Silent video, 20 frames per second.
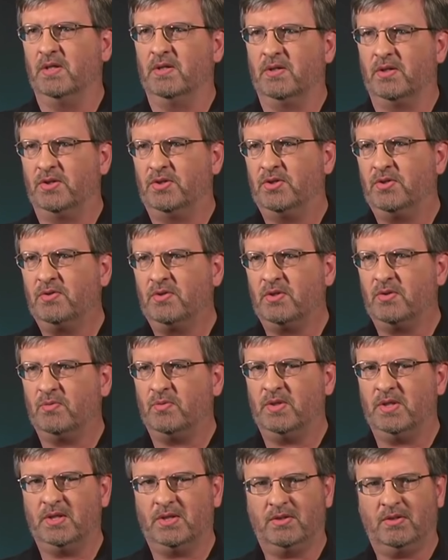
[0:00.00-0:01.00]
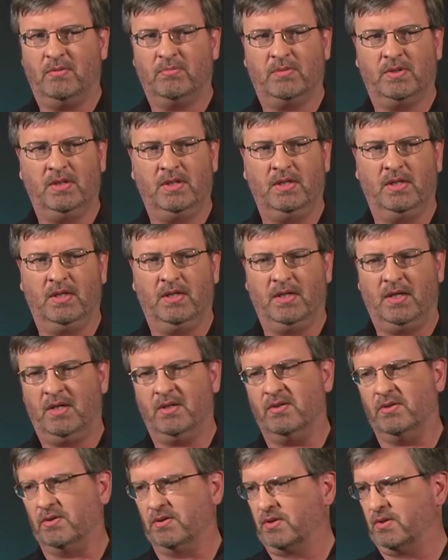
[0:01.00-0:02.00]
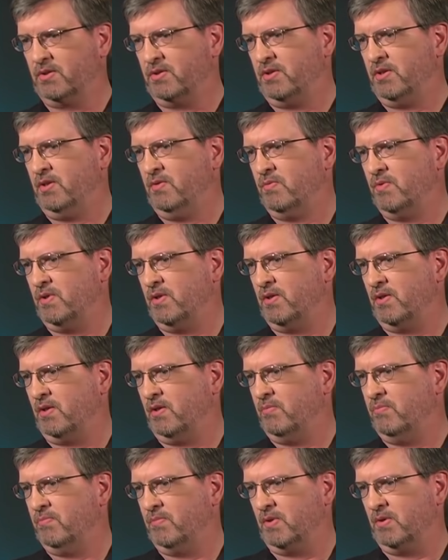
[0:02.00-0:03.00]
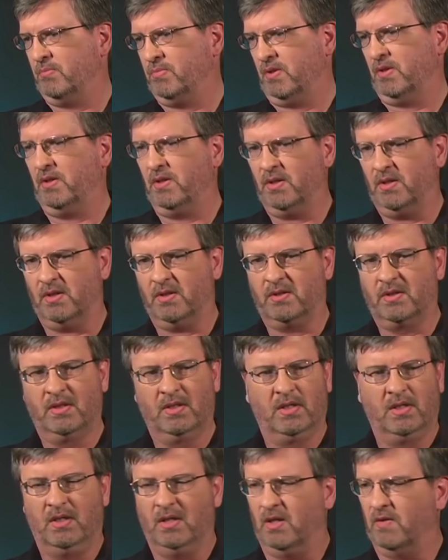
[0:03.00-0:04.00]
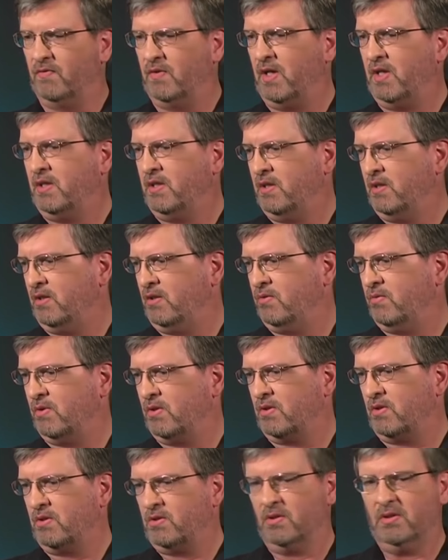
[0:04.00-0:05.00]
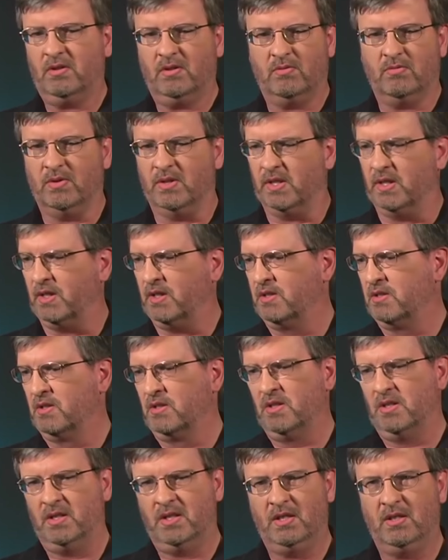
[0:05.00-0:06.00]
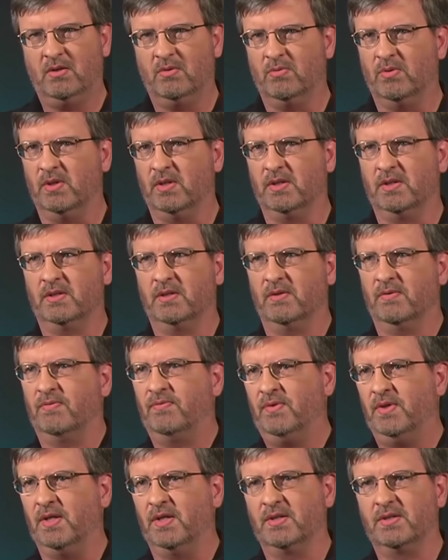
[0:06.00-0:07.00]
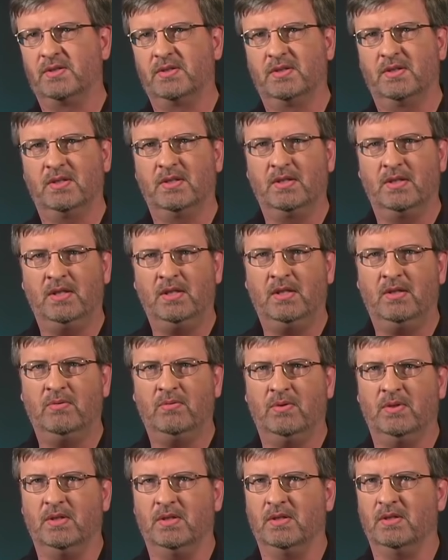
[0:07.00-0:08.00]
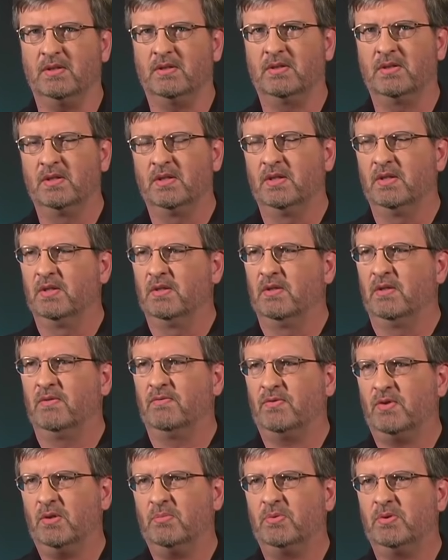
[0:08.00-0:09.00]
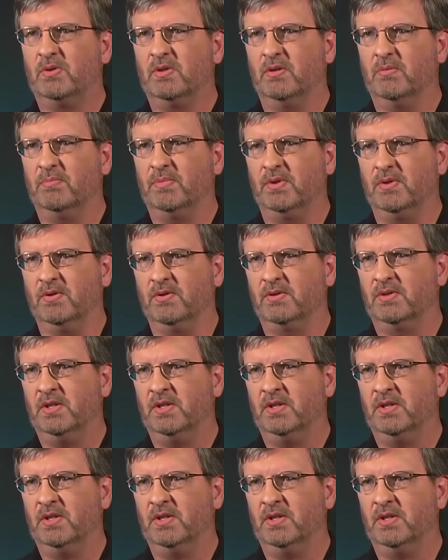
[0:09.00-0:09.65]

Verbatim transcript: Her children wanted something else. She wanted them to be this. And if they didn't do it her way, it was the fist. It was verbal abuse.